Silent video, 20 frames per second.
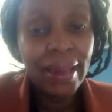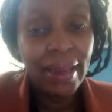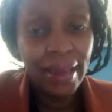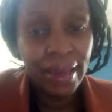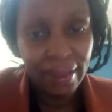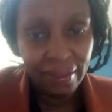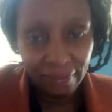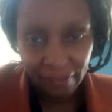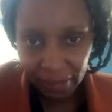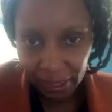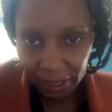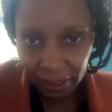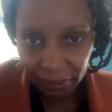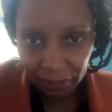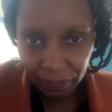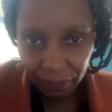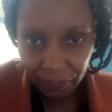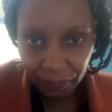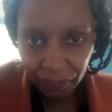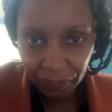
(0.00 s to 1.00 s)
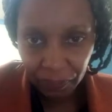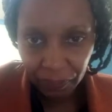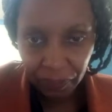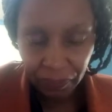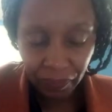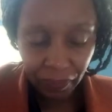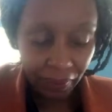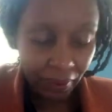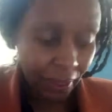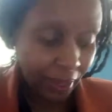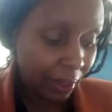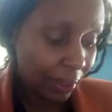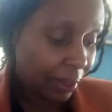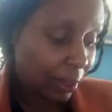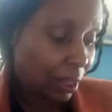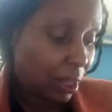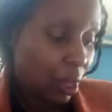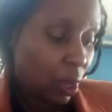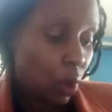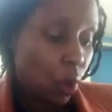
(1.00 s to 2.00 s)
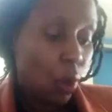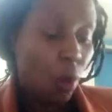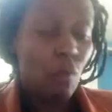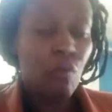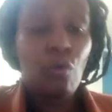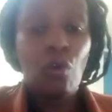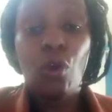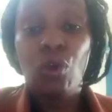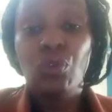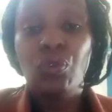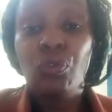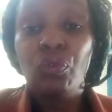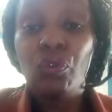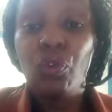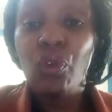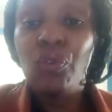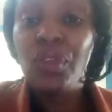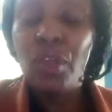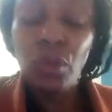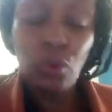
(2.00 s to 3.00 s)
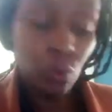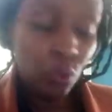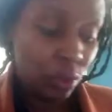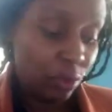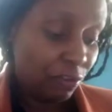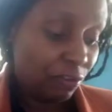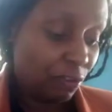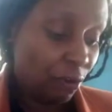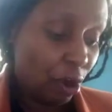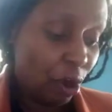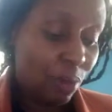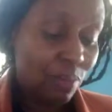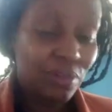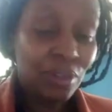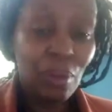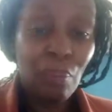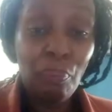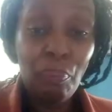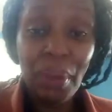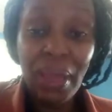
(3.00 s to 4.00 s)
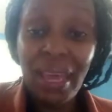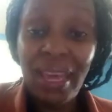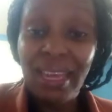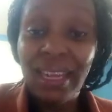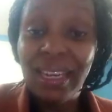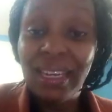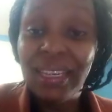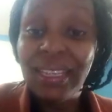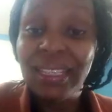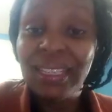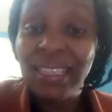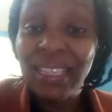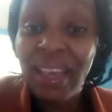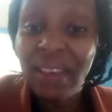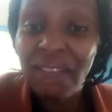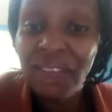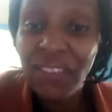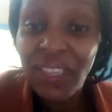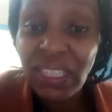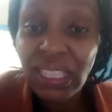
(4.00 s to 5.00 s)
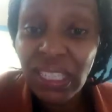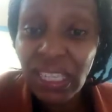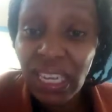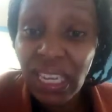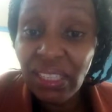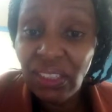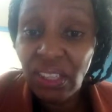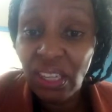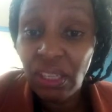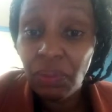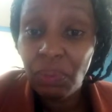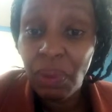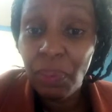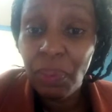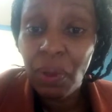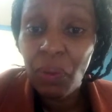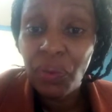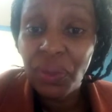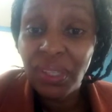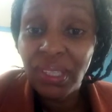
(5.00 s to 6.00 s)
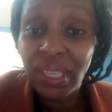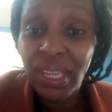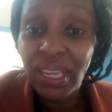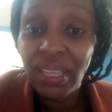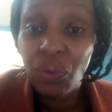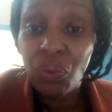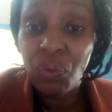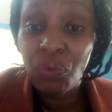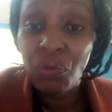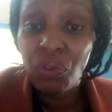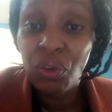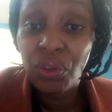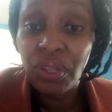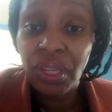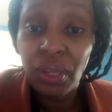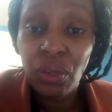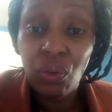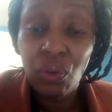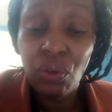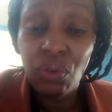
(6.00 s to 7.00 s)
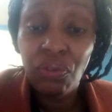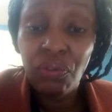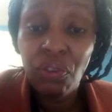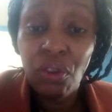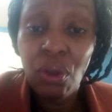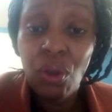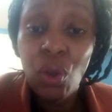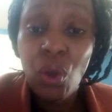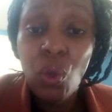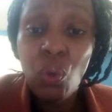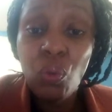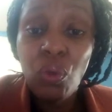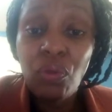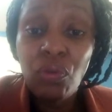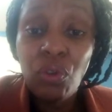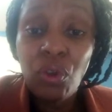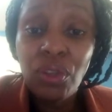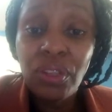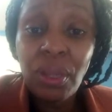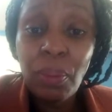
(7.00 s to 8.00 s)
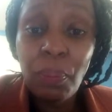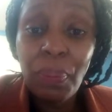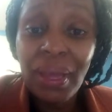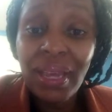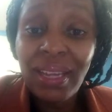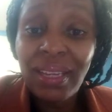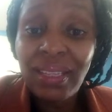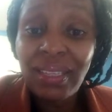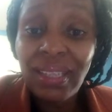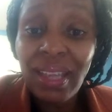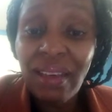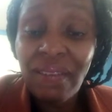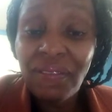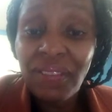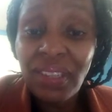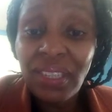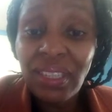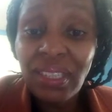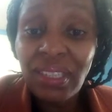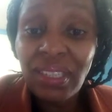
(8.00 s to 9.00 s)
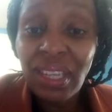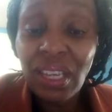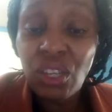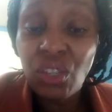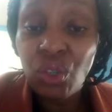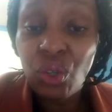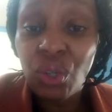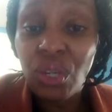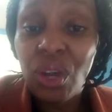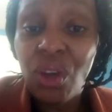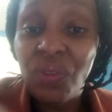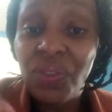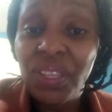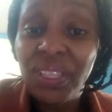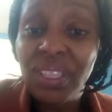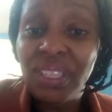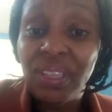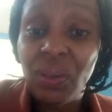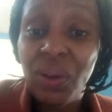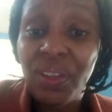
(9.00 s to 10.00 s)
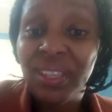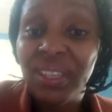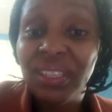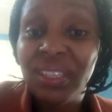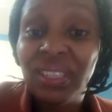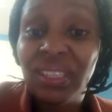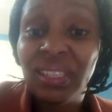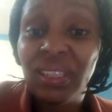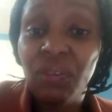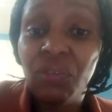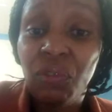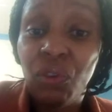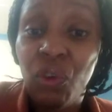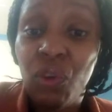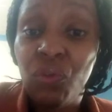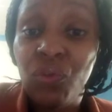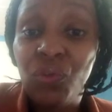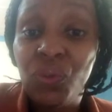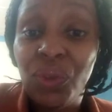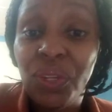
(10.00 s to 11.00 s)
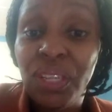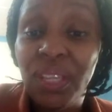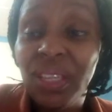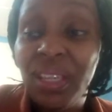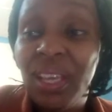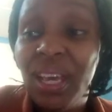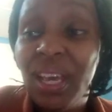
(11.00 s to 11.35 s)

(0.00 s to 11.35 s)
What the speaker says: leaving. Okay, of course, we've got the uniformed bell service agent. Remember, we said we've got the bell service section. Now this is the one that is involved with